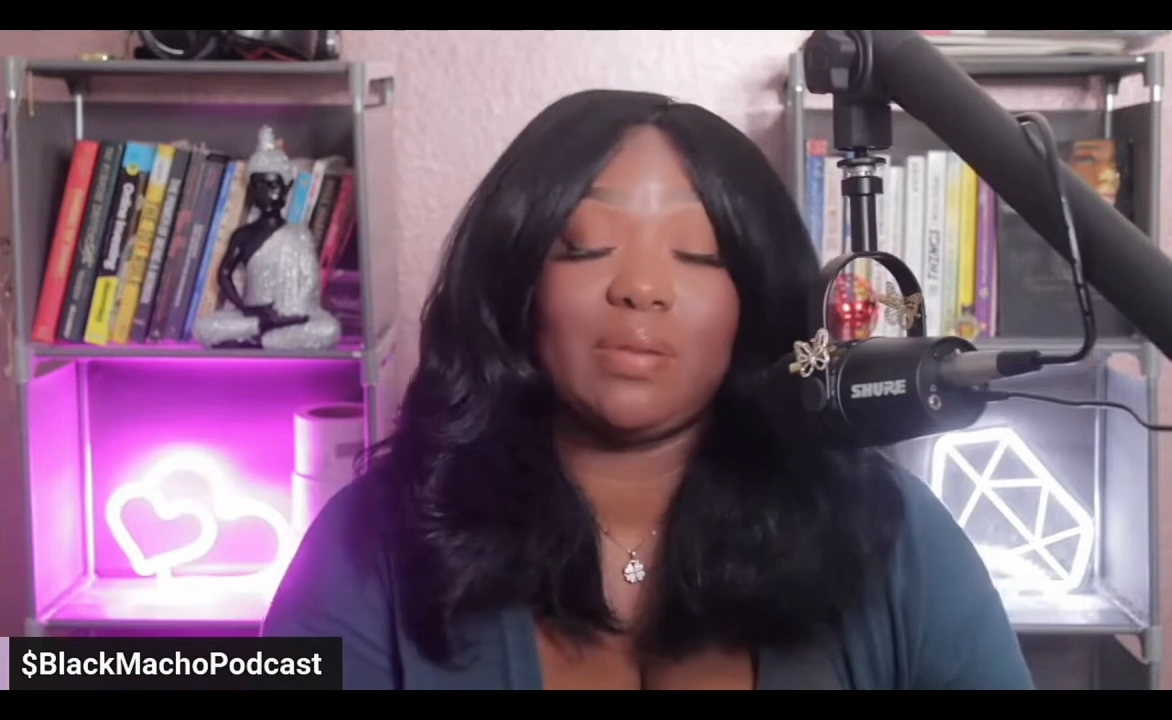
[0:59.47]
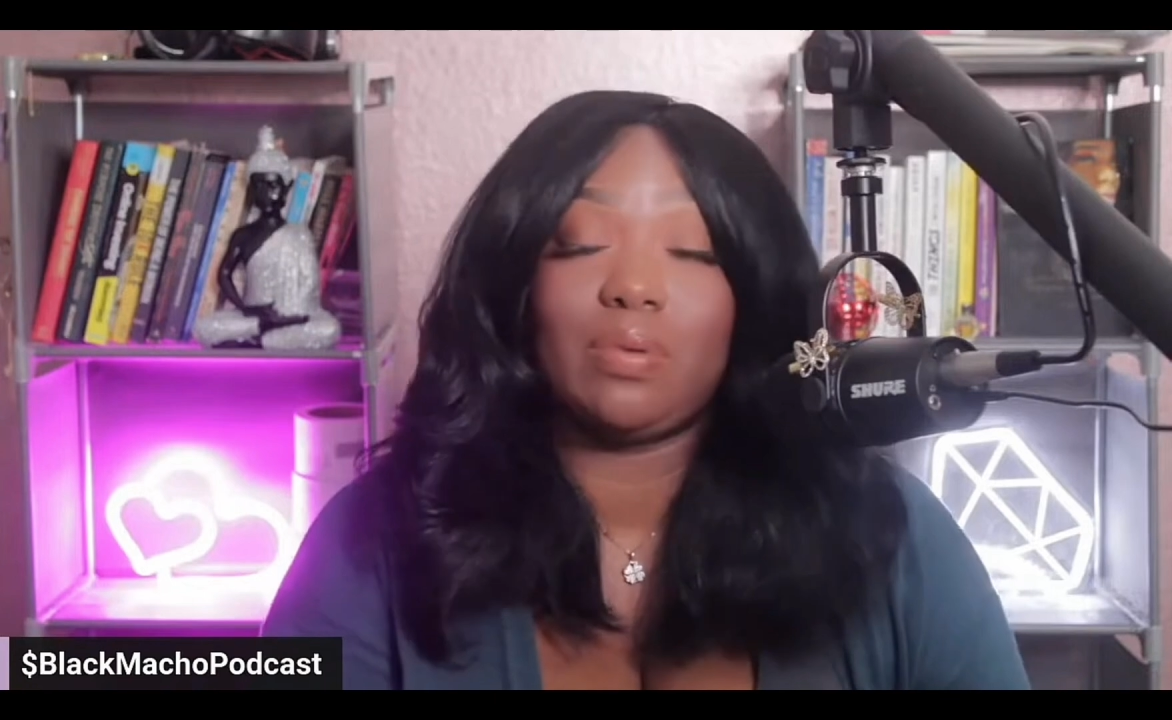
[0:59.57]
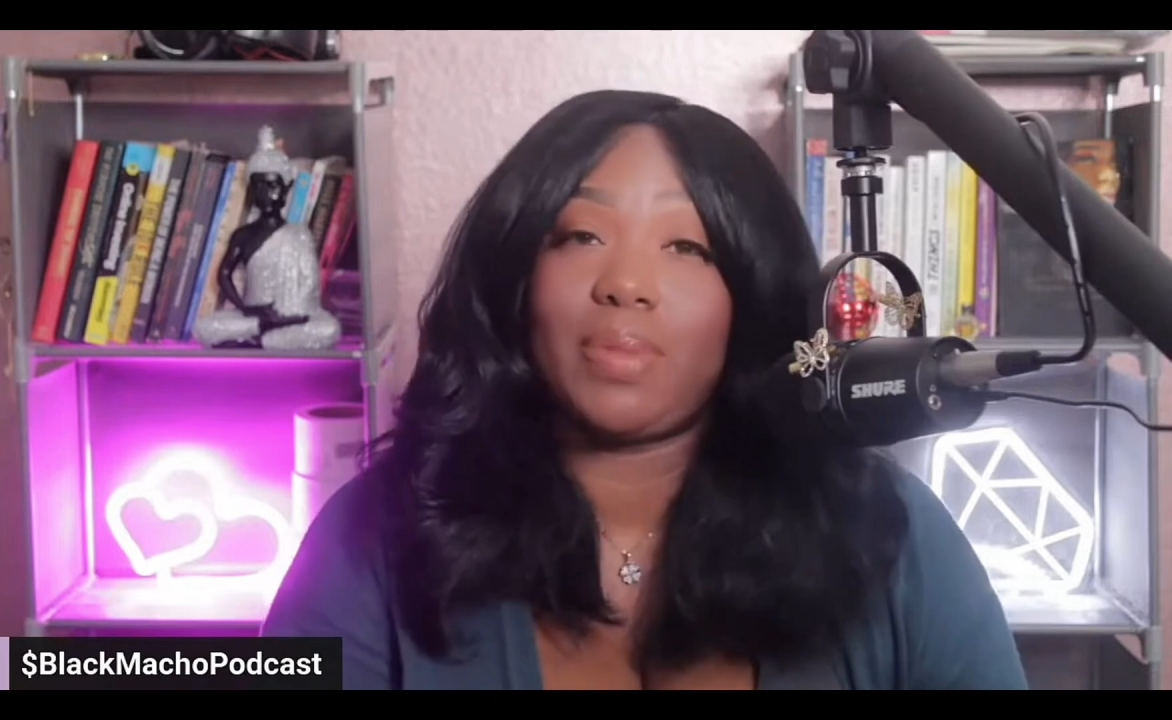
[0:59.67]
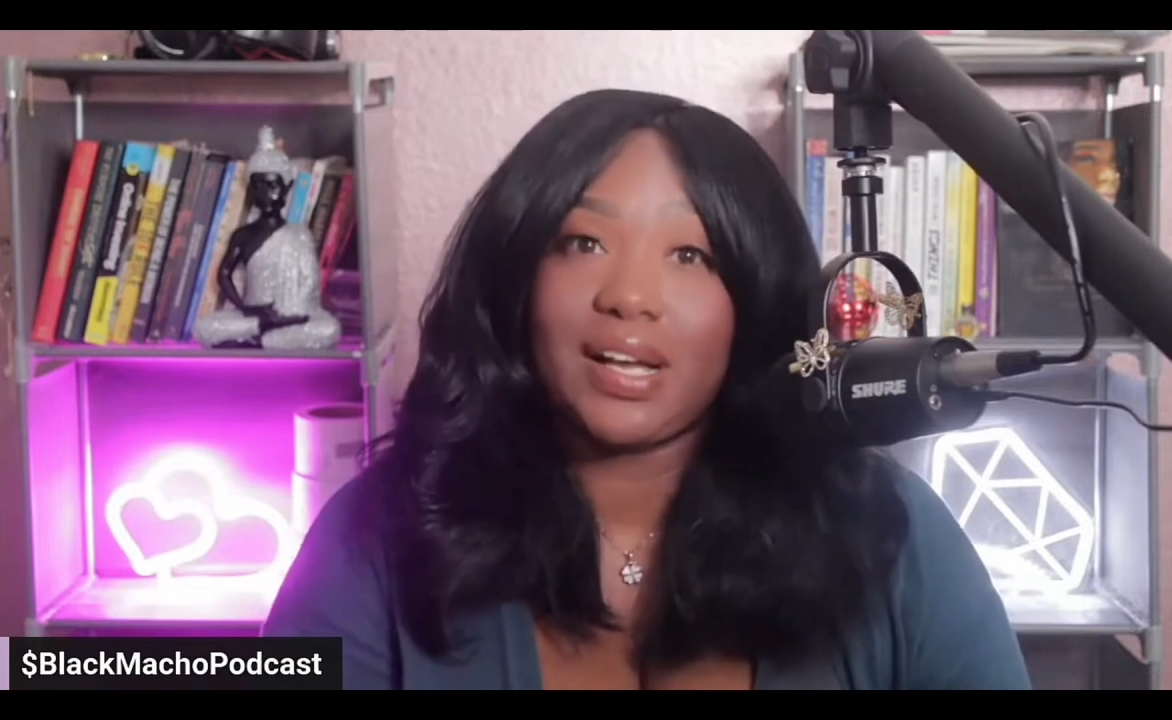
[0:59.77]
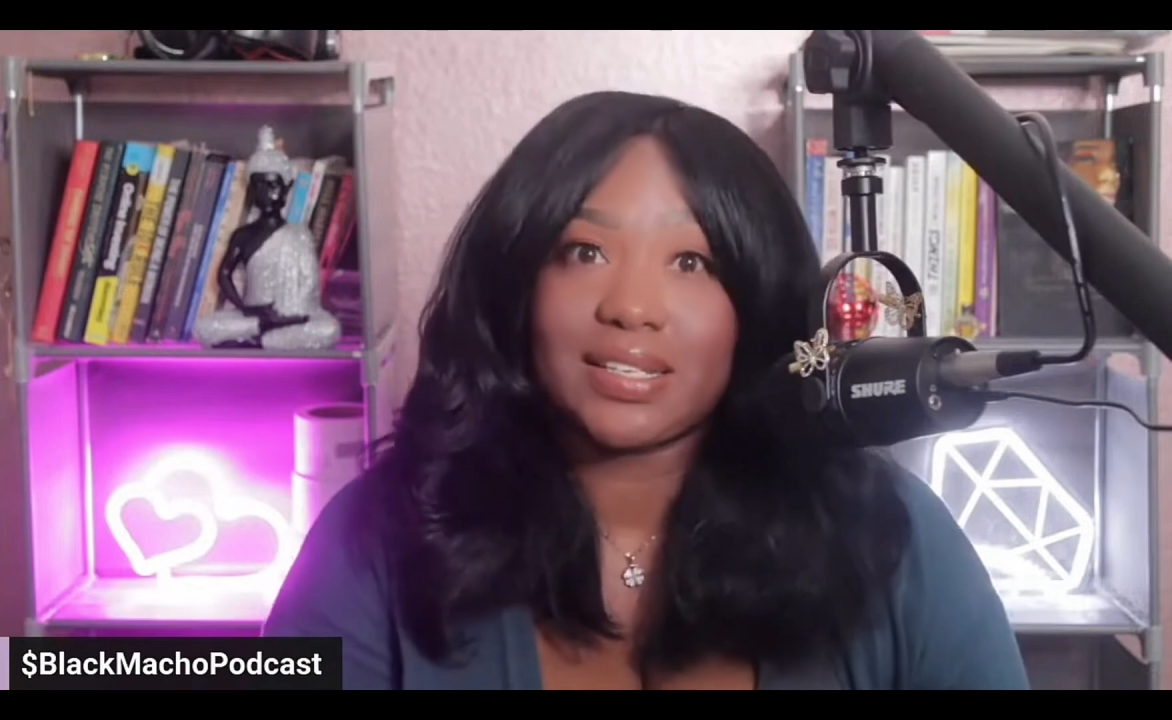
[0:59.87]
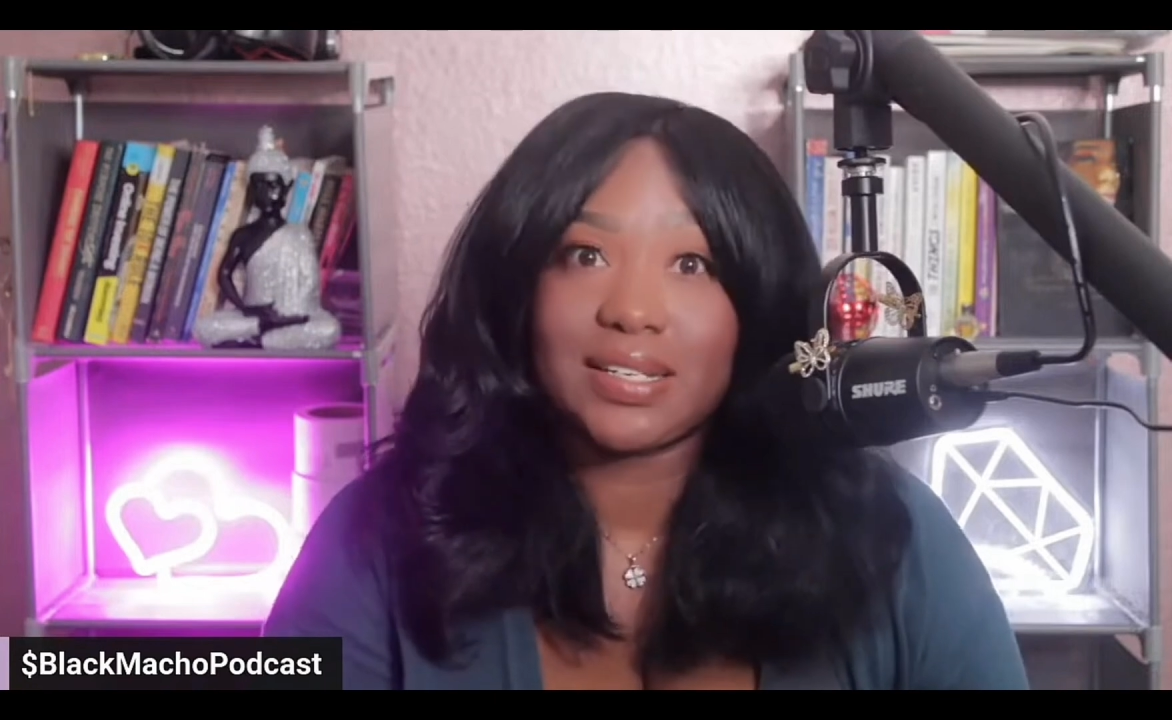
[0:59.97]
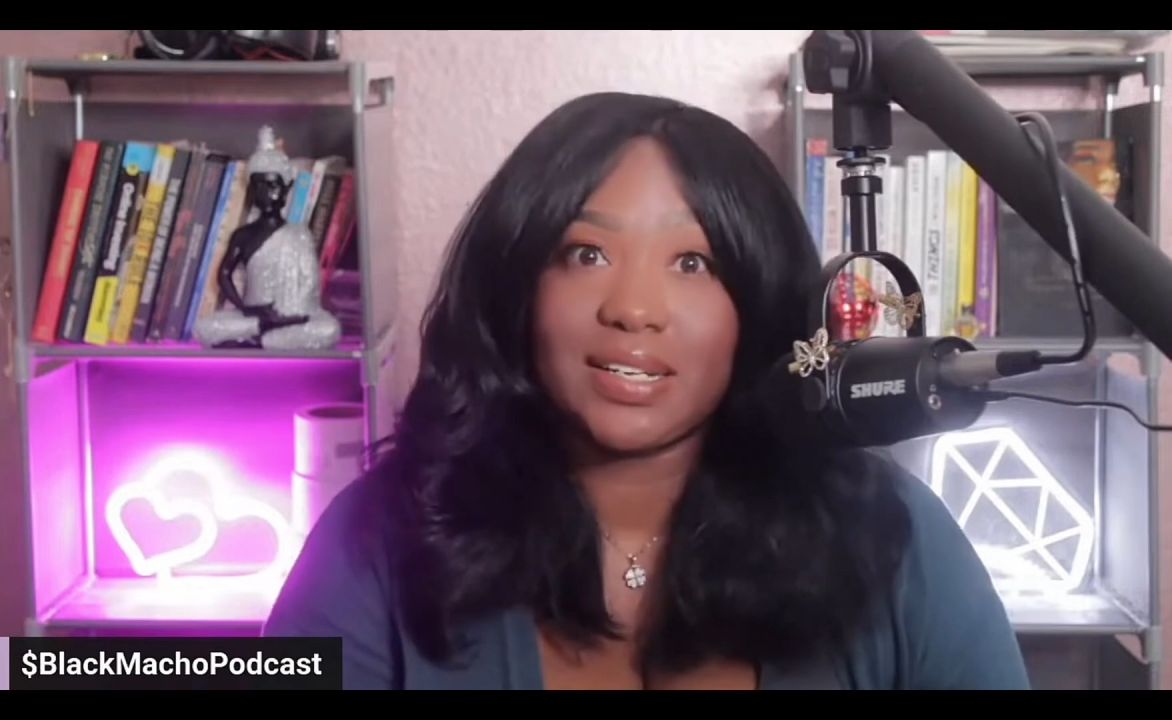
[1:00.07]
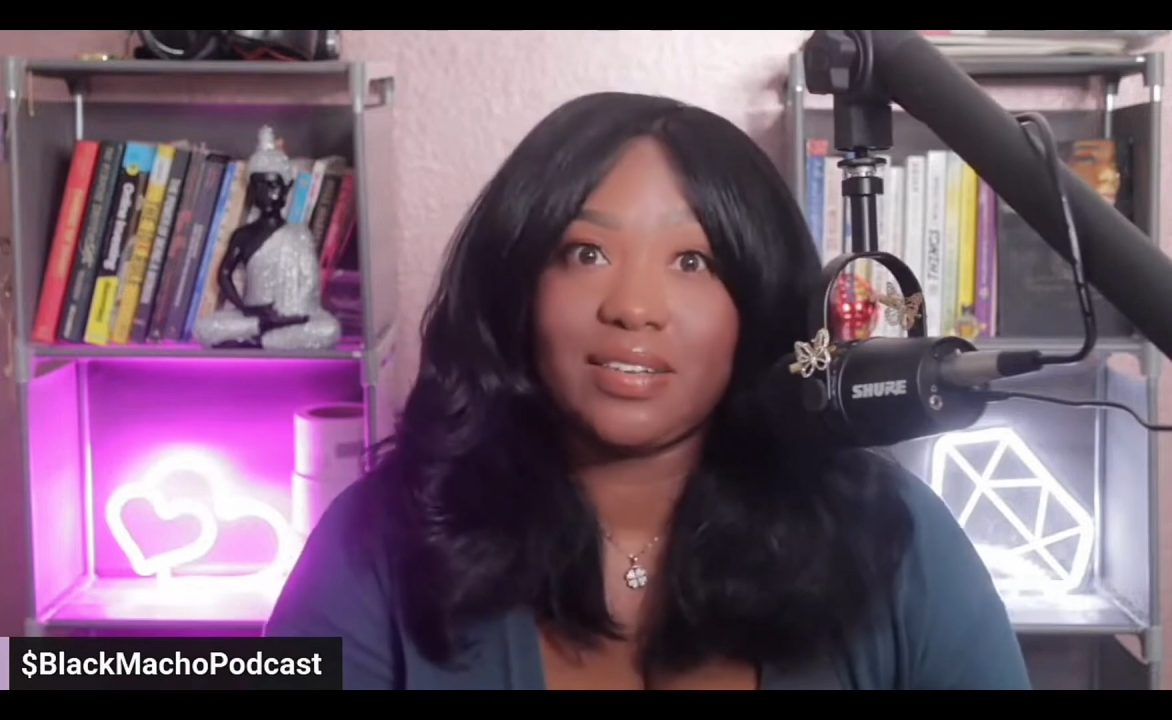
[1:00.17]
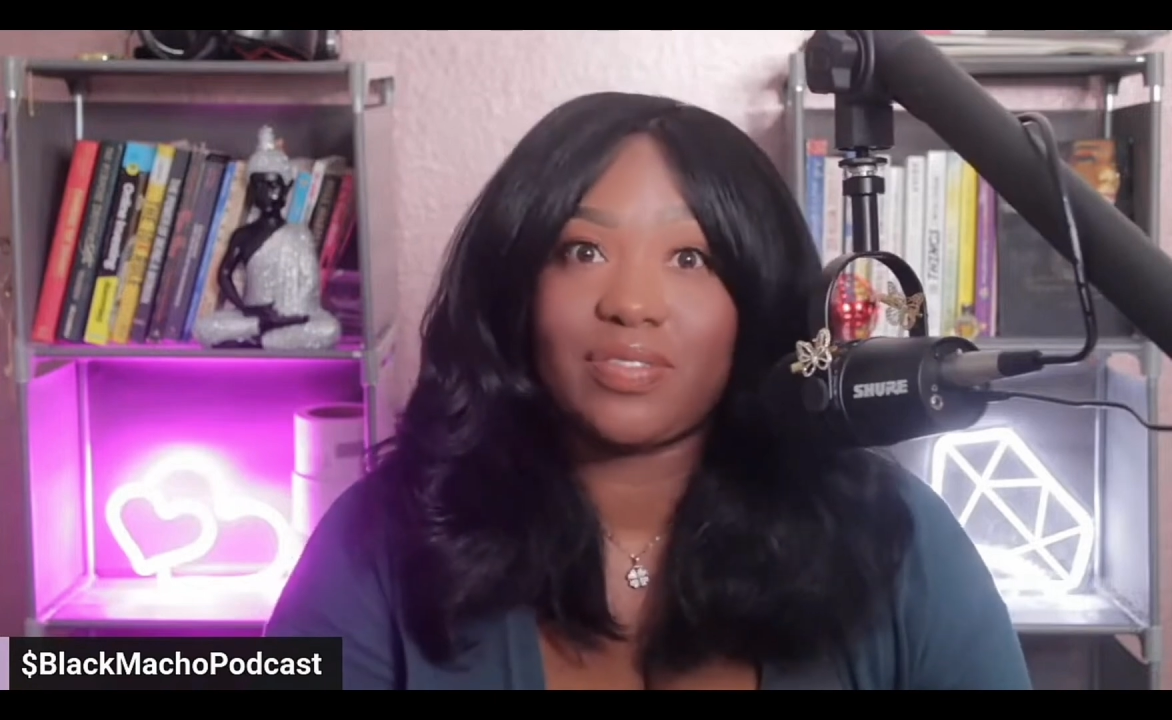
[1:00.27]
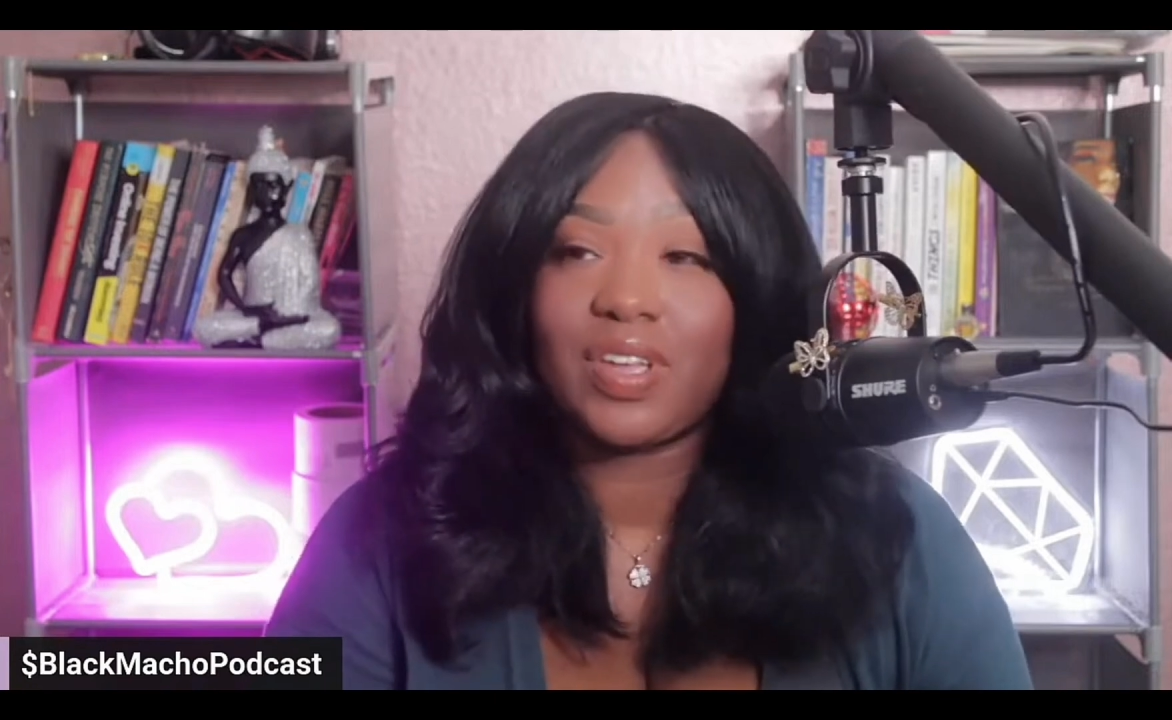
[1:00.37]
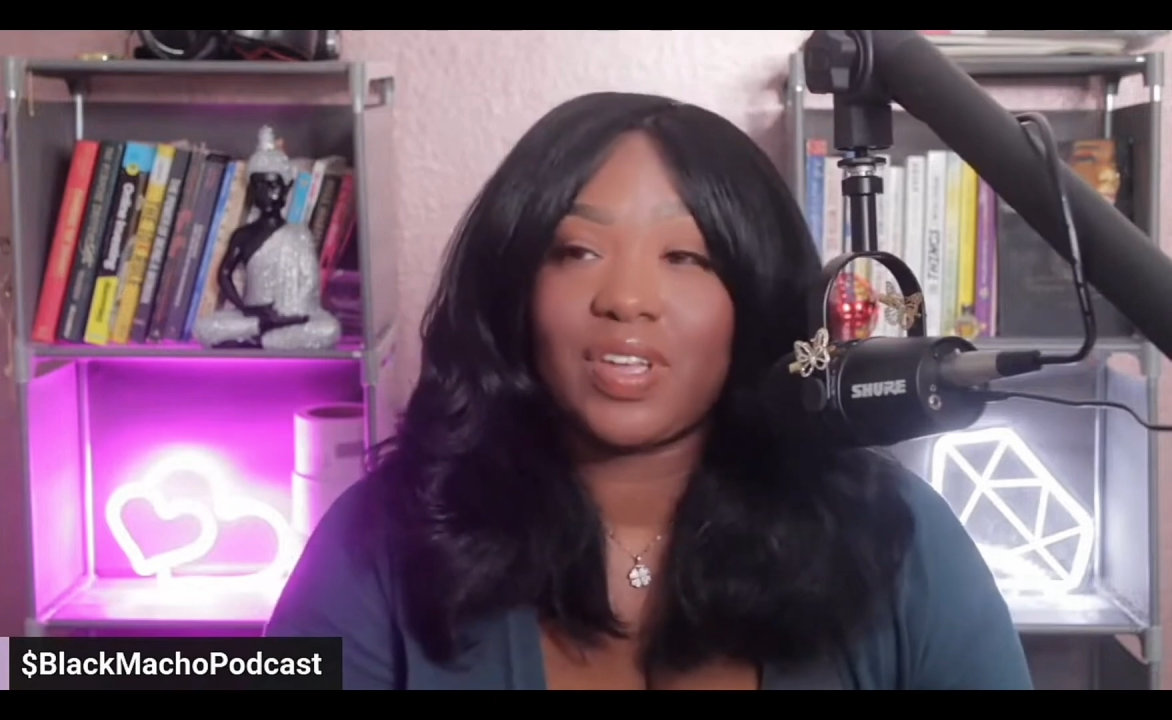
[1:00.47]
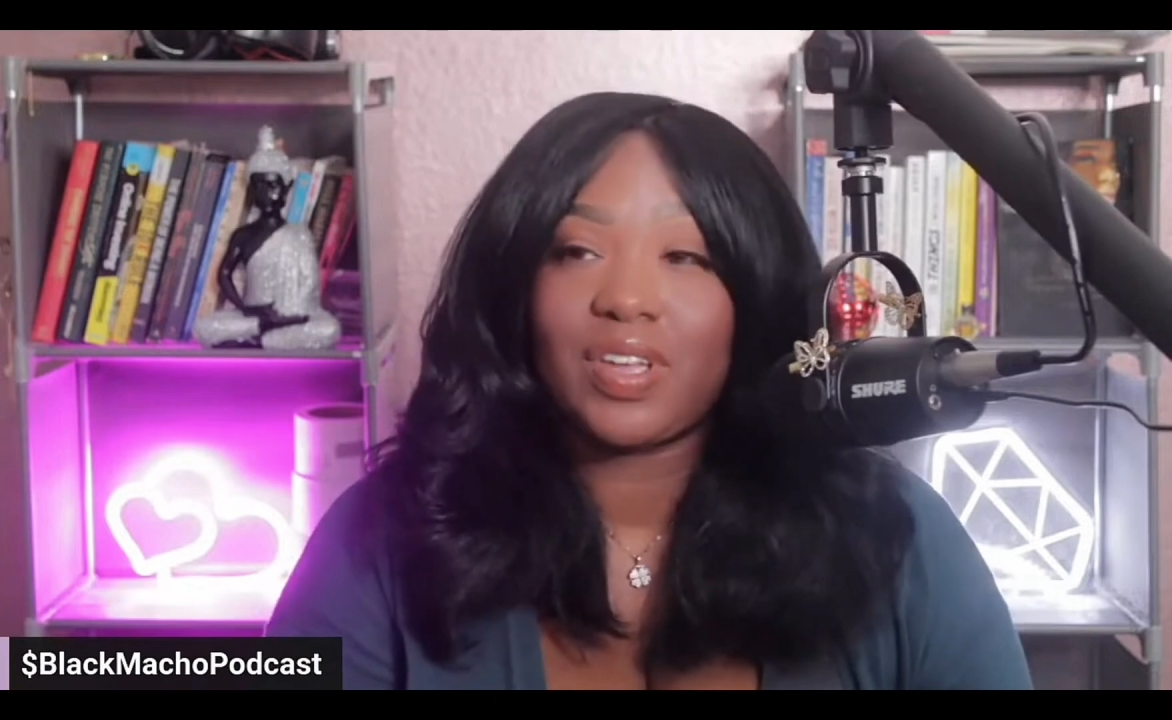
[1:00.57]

were positive,